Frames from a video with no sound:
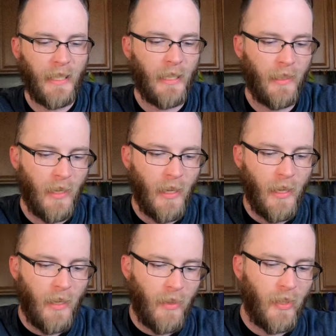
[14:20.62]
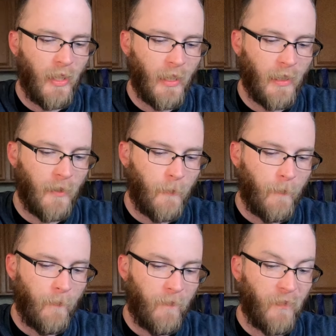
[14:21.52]
on the
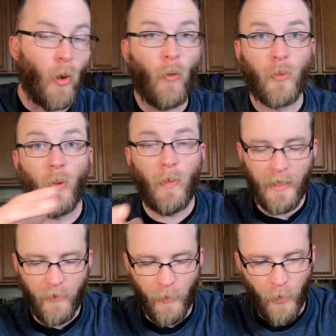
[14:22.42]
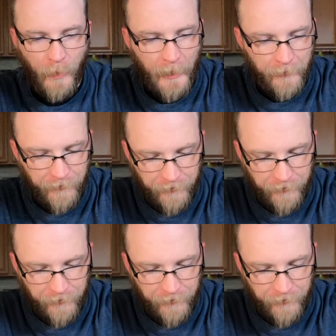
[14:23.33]
overall weight of the robot.